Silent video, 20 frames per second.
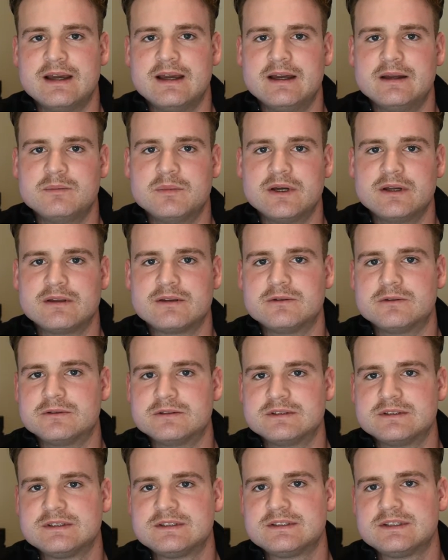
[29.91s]
add my
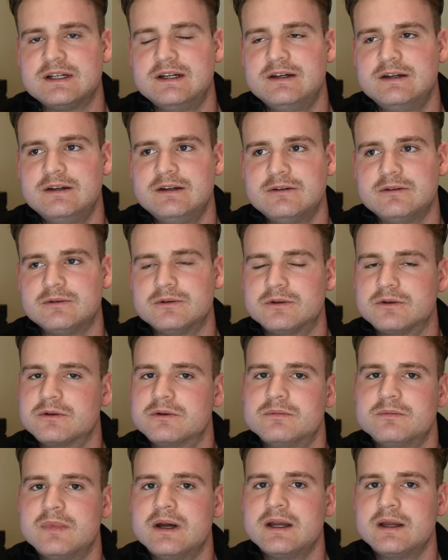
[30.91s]
thoughts or
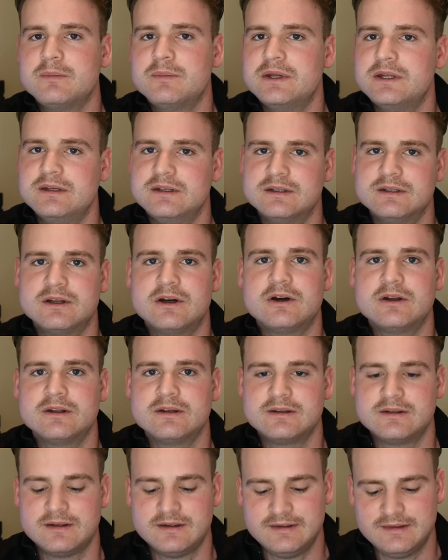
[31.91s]
my opinion on
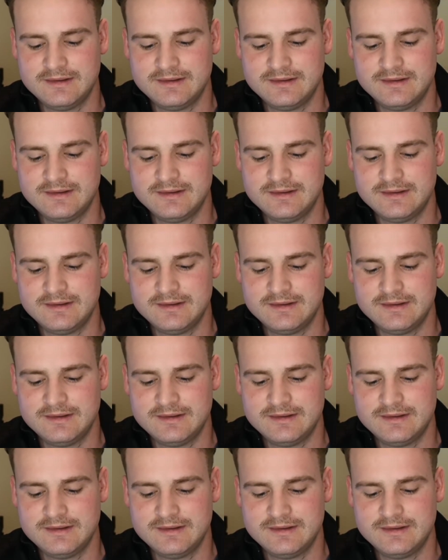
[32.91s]
it.